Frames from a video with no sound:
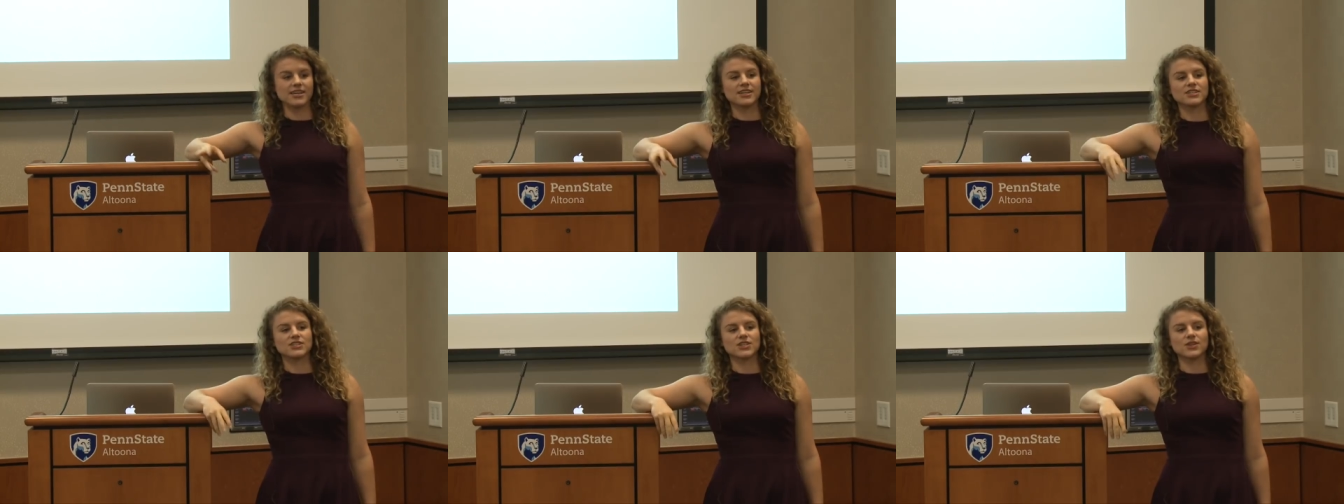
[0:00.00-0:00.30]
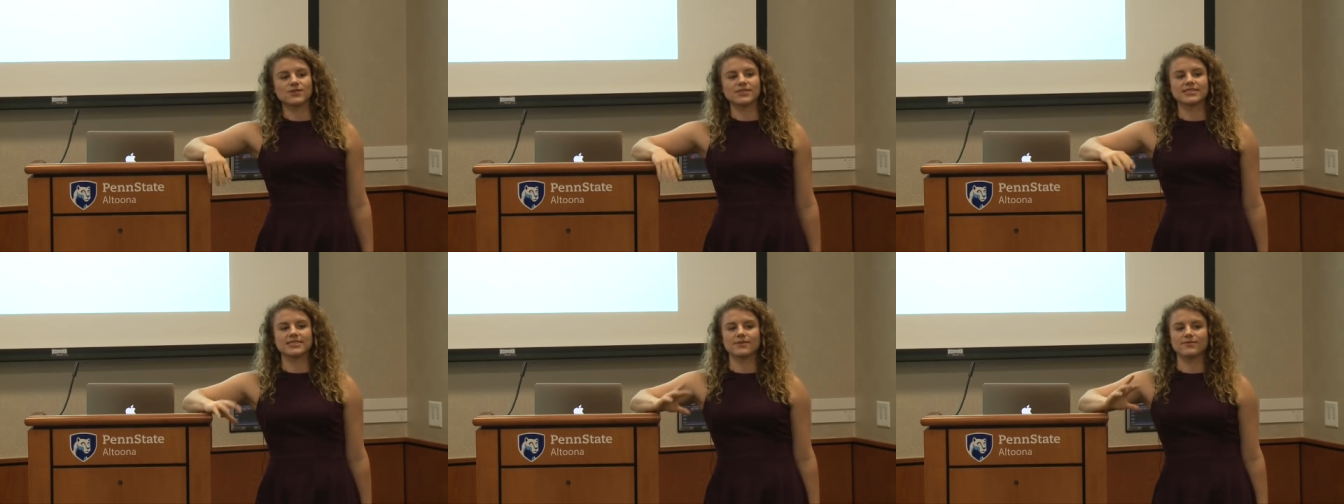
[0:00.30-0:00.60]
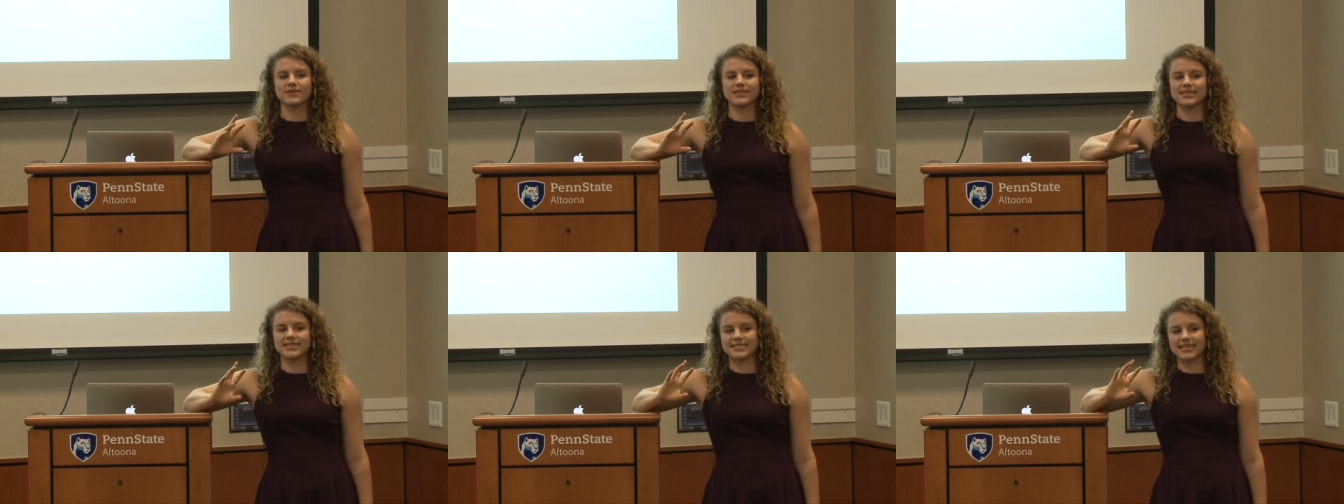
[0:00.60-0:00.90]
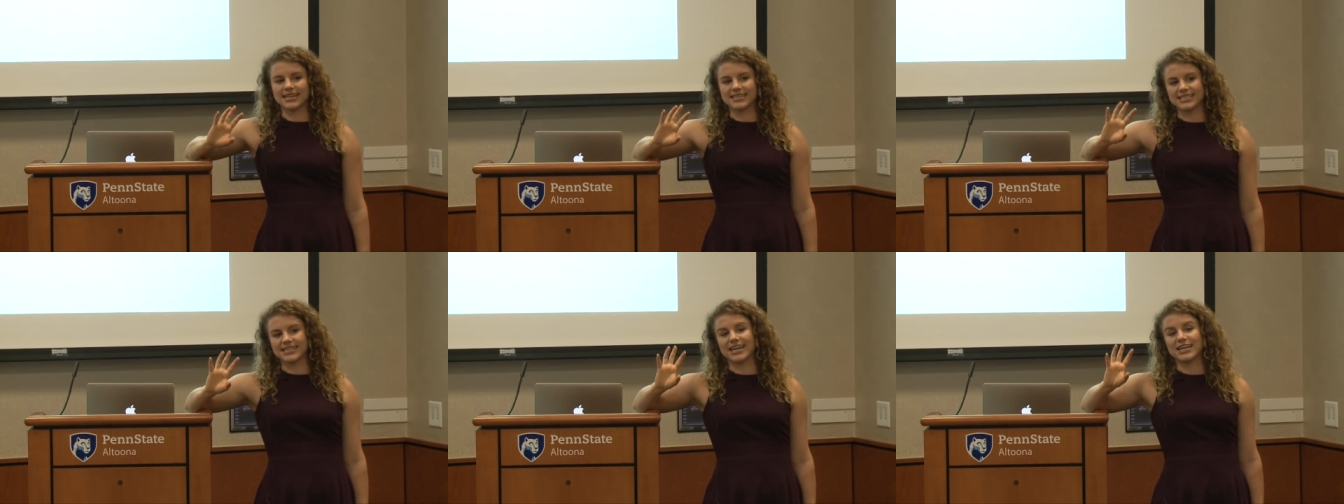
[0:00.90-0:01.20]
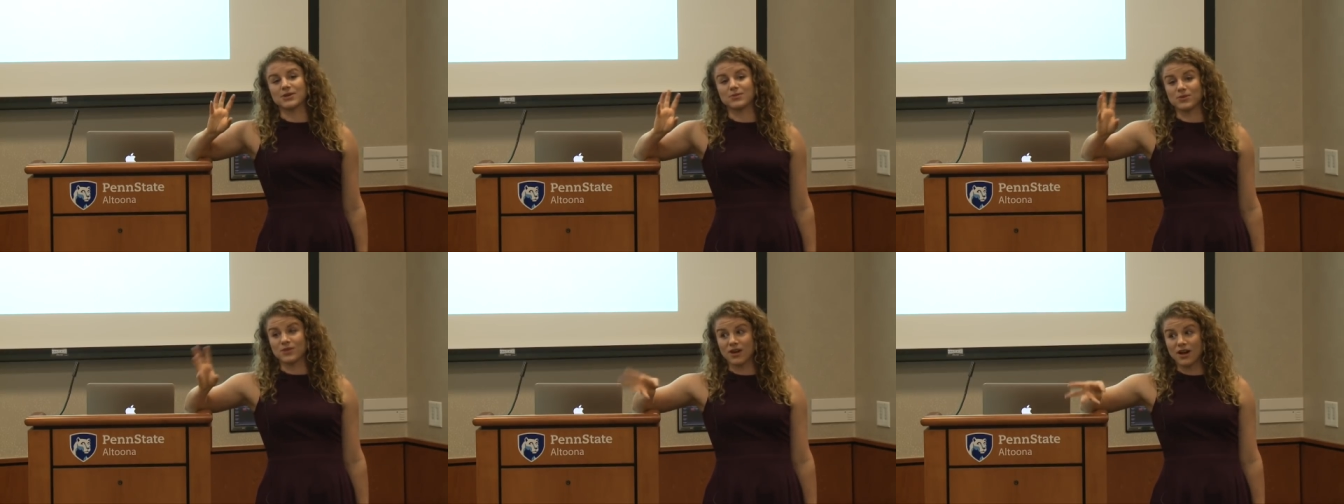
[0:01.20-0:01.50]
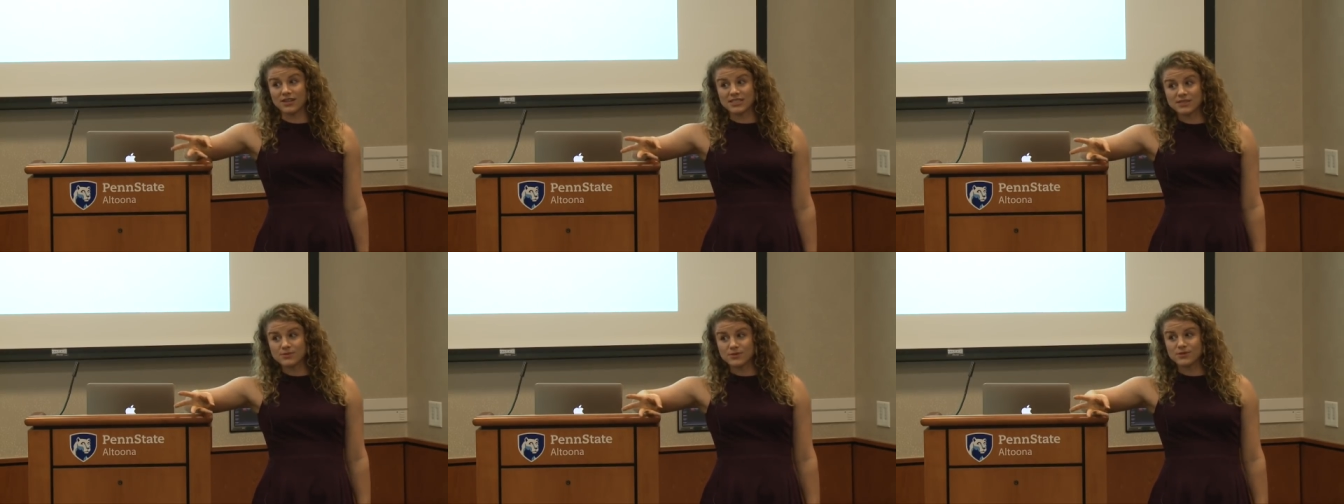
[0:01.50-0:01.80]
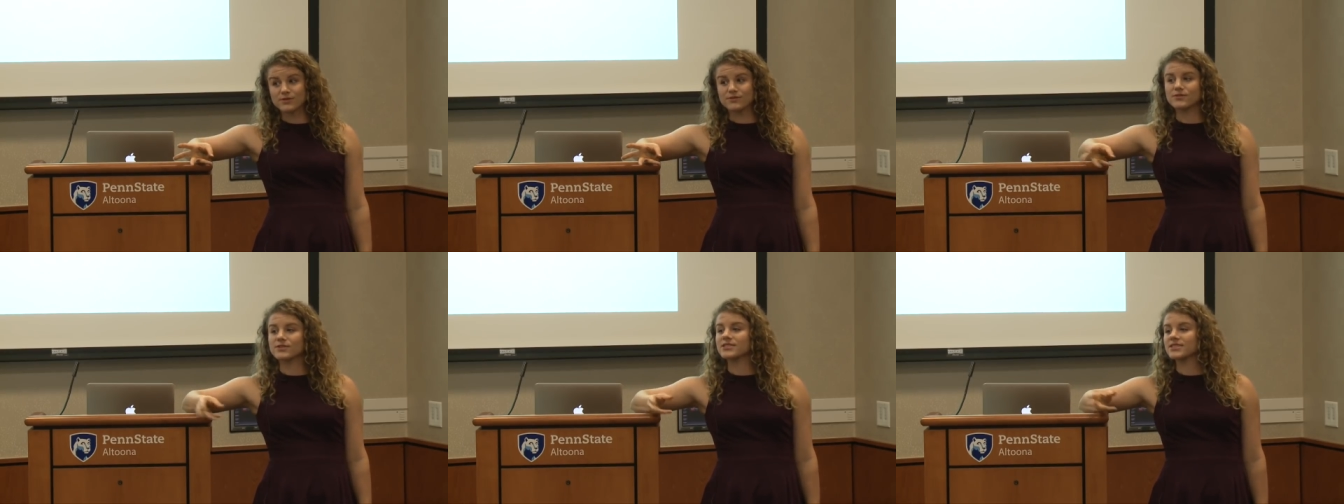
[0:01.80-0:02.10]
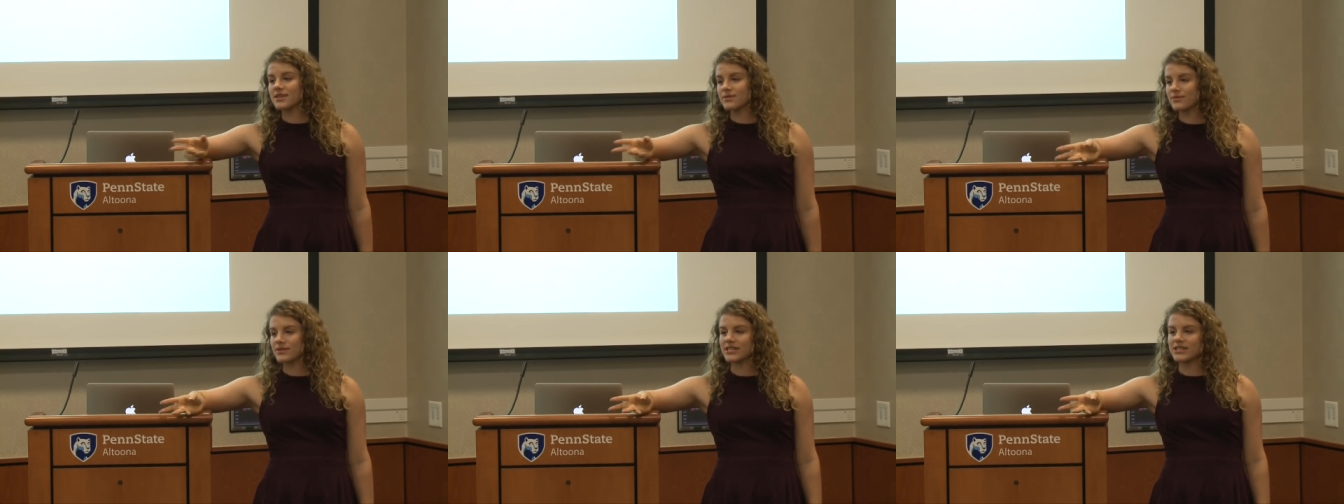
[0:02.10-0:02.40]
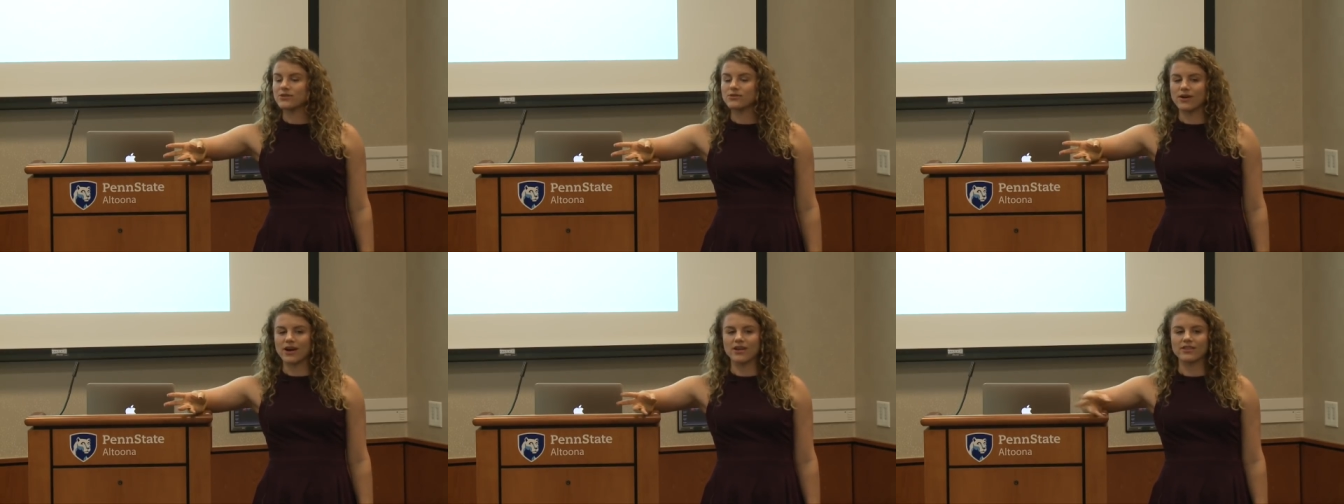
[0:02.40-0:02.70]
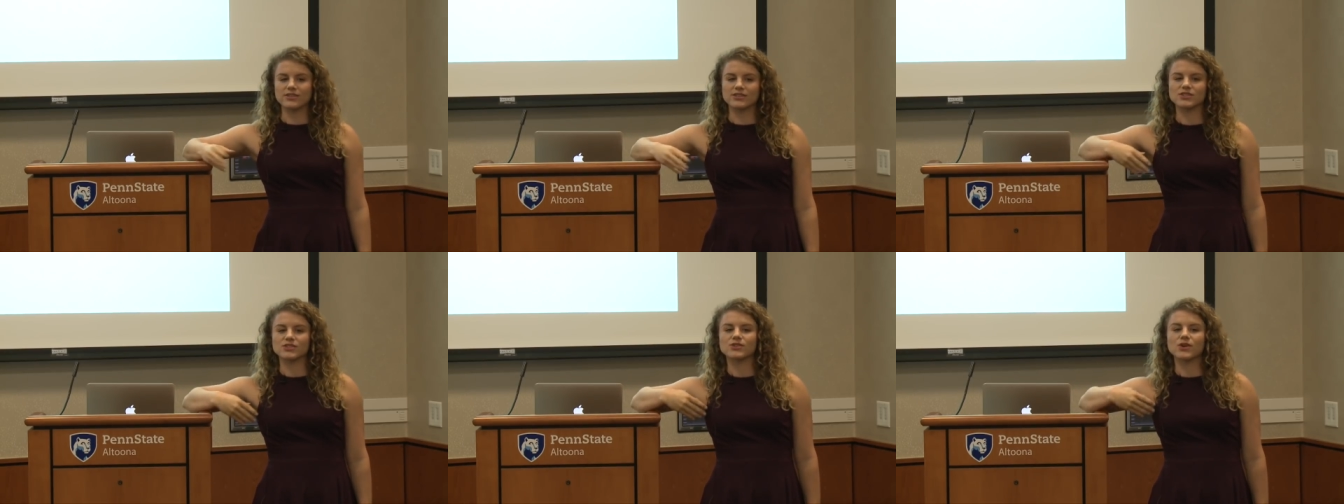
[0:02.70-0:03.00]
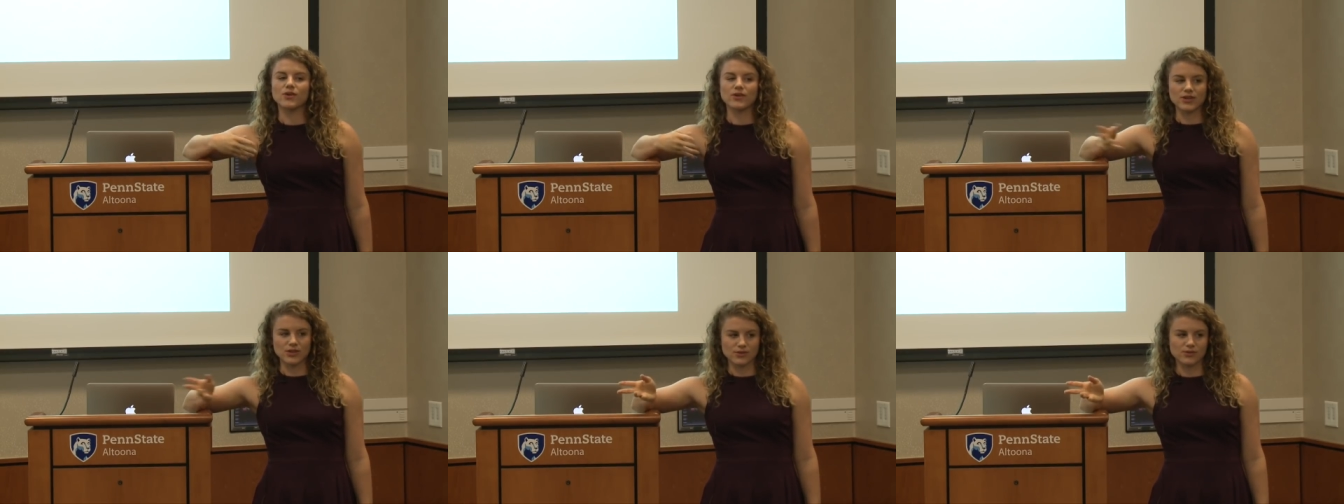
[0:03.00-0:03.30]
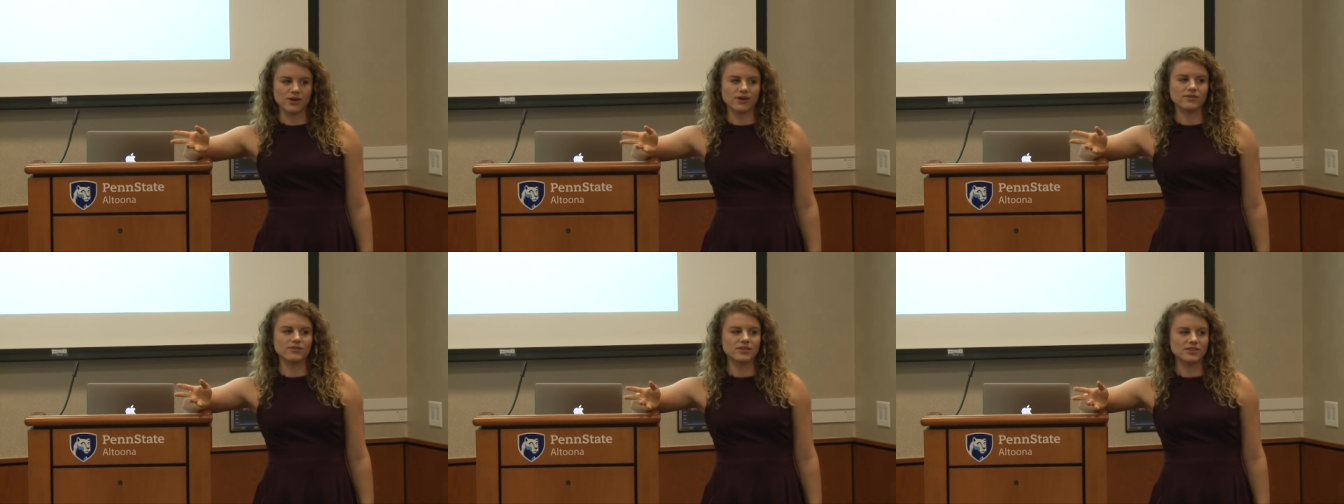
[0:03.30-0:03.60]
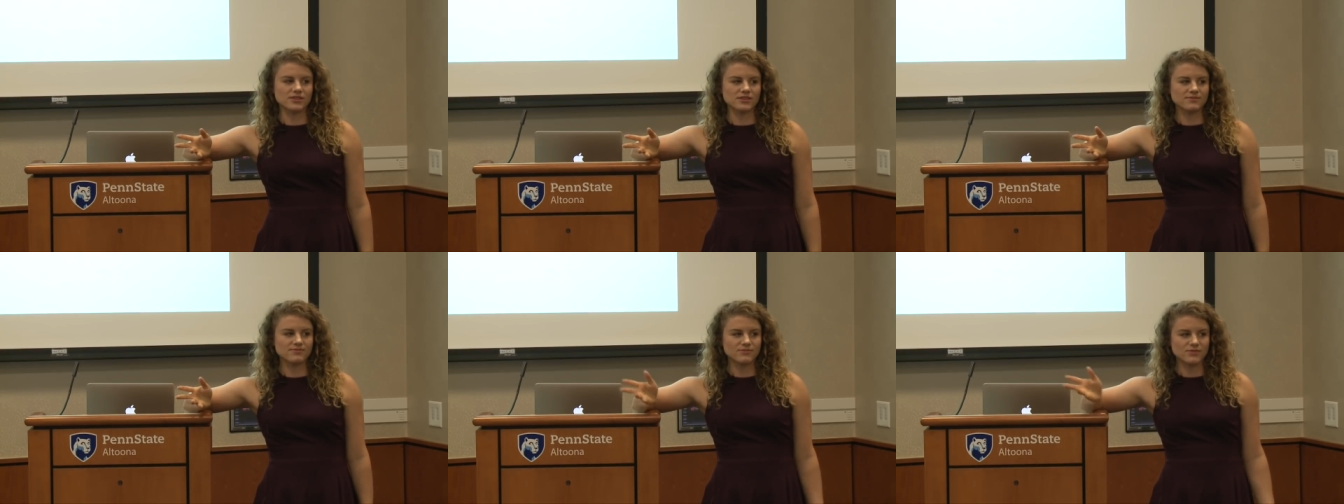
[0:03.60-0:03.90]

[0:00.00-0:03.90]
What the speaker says: So it's something that's actually kind of plausible for somebody while they're going throughout their